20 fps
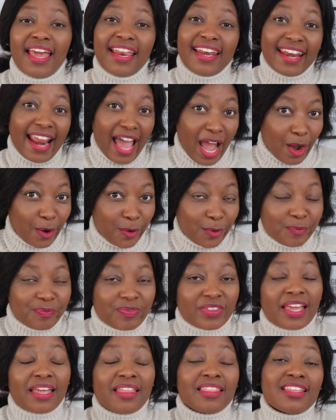Now,
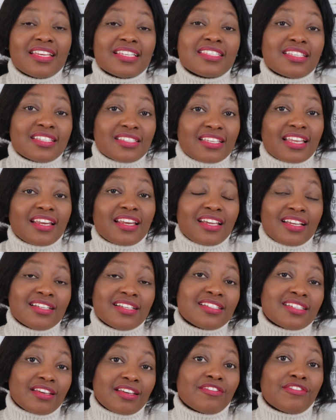this is an
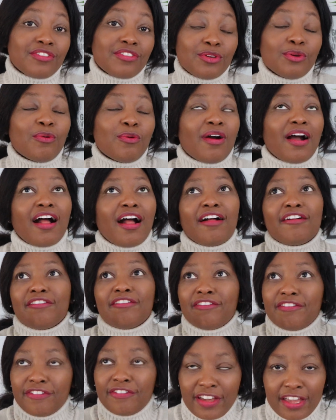interviewer
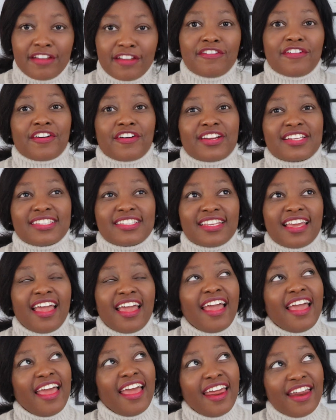favorite.
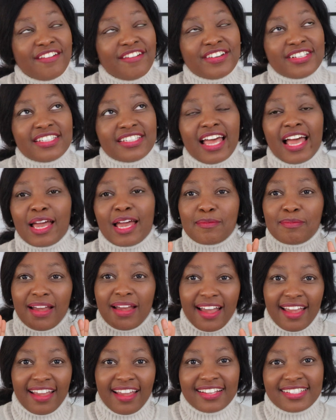Every time
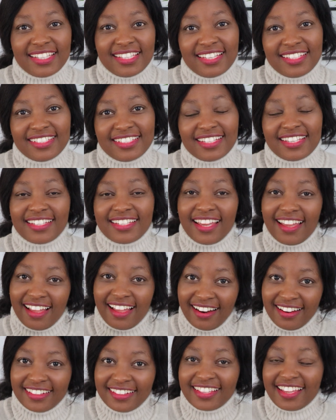I attended a
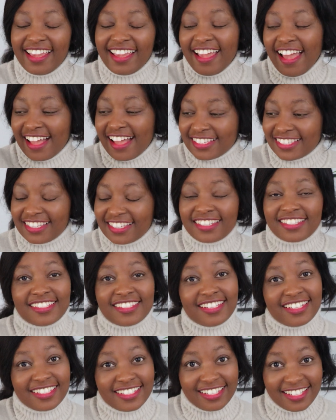healthcare
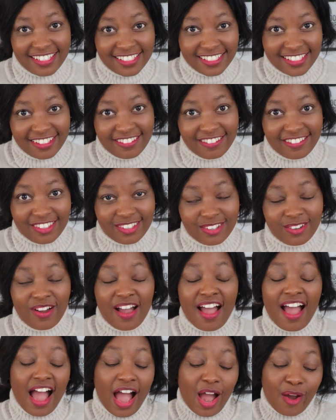assistant
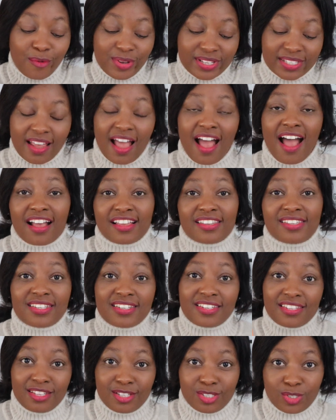interview, I was
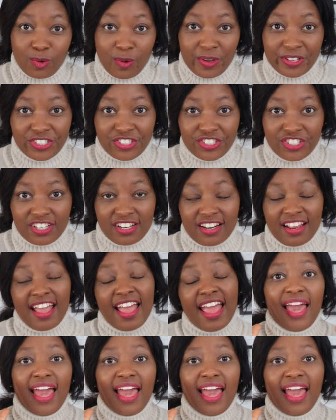asked this question.